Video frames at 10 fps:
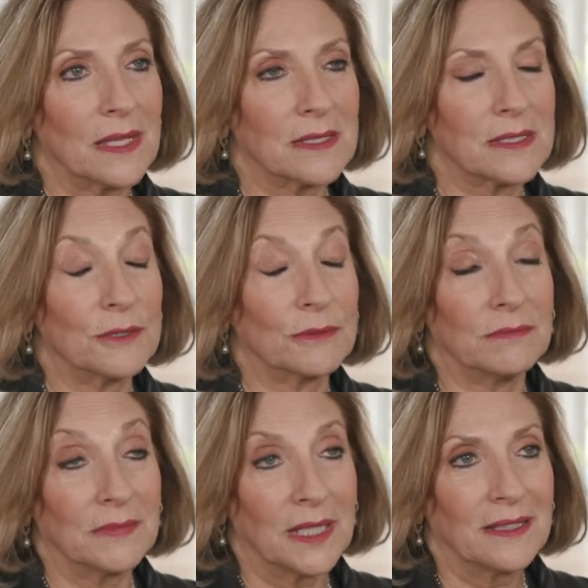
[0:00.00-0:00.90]
So,
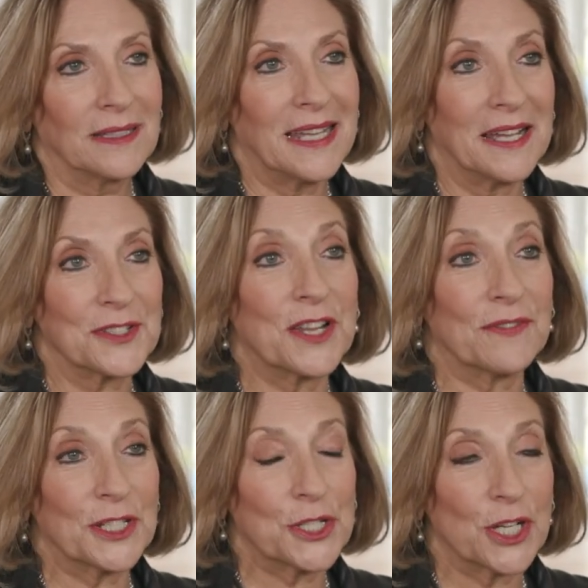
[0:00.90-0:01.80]
yeah, it's
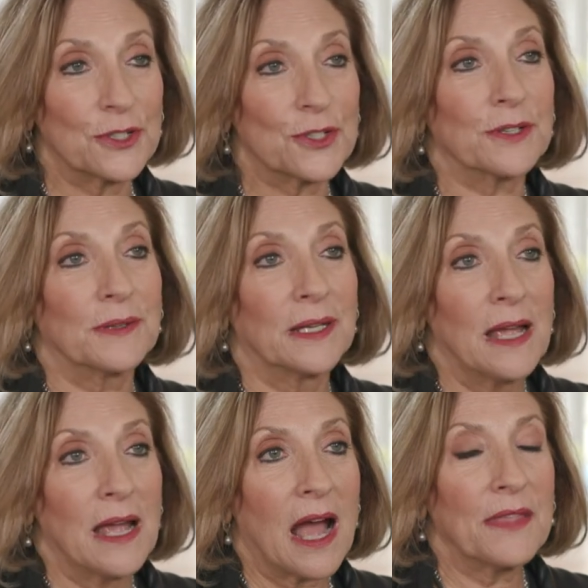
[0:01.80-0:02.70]
definitely changed.
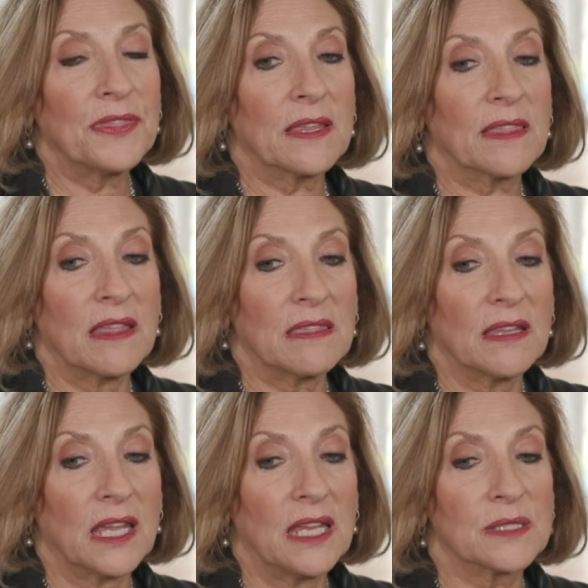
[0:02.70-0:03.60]
I think they
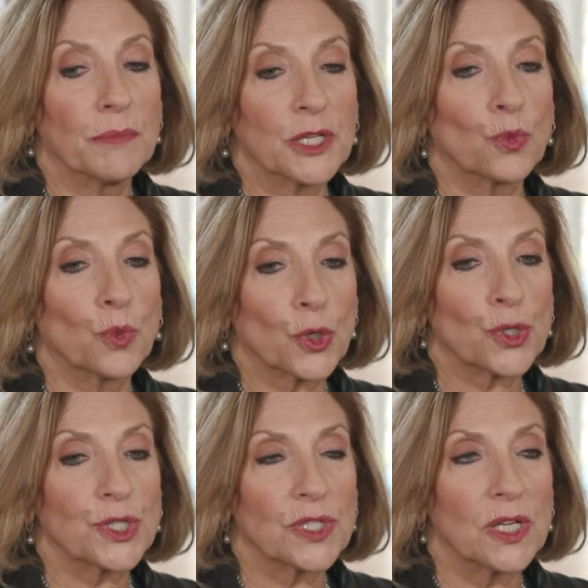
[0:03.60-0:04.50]
think he's much
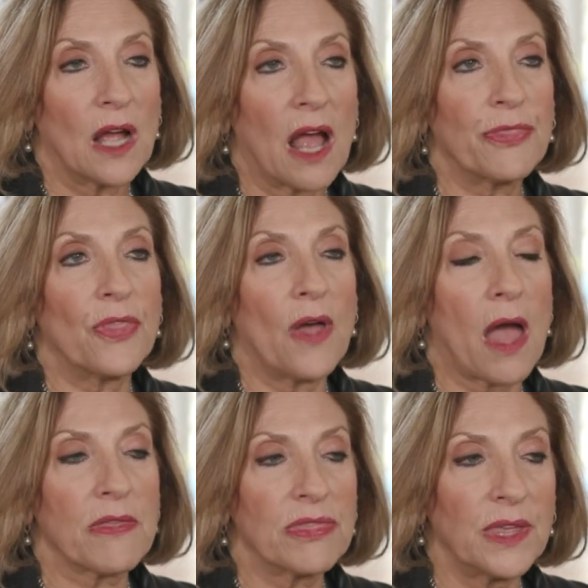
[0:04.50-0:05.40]
worse. I
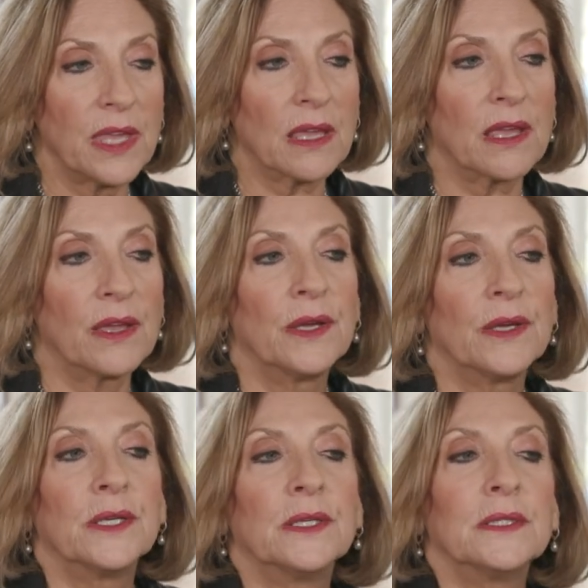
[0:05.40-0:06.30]
I think
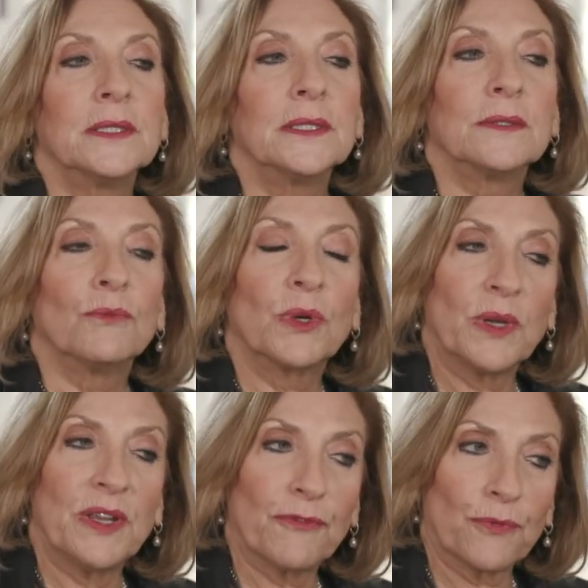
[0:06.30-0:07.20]
when
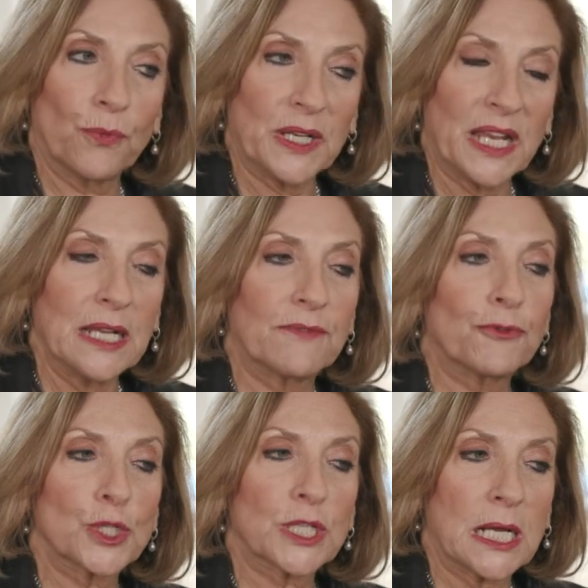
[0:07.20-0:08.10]
we when he had
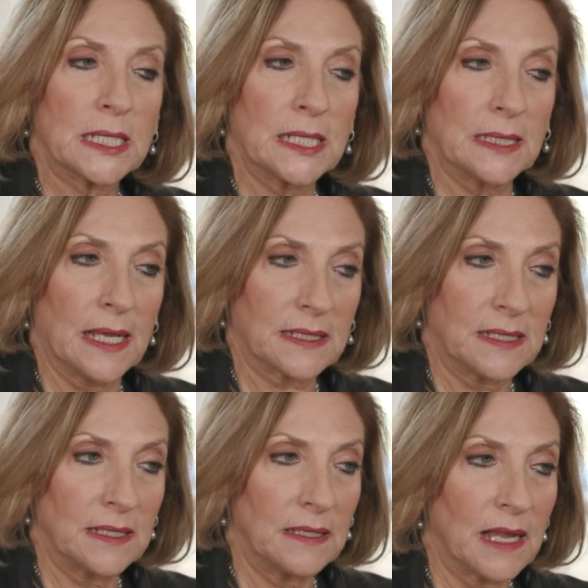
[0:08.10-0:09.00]
first gotten
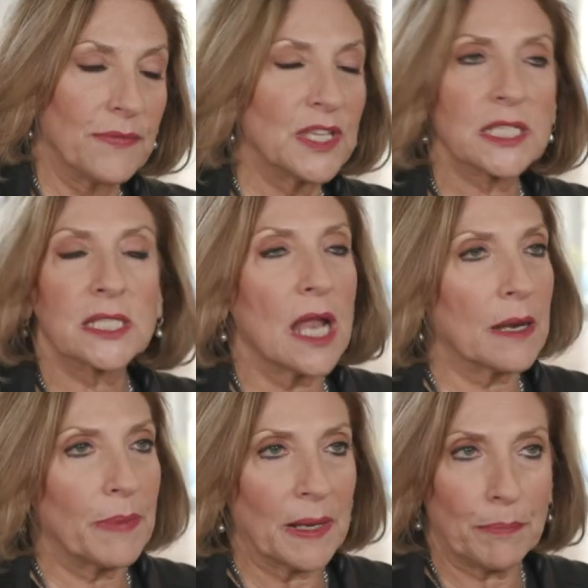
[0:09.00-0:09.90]
elected, and this is
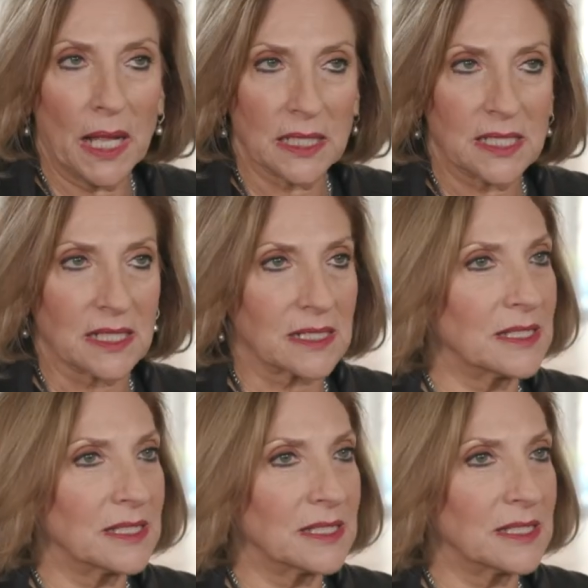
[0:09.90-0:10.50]
not about politics.